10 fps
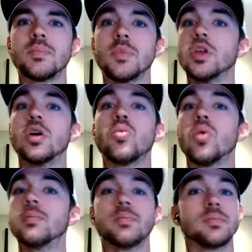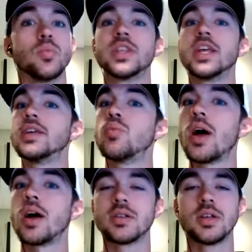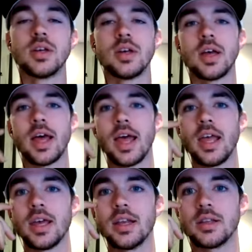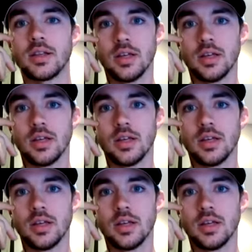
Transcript: you know what what they did well and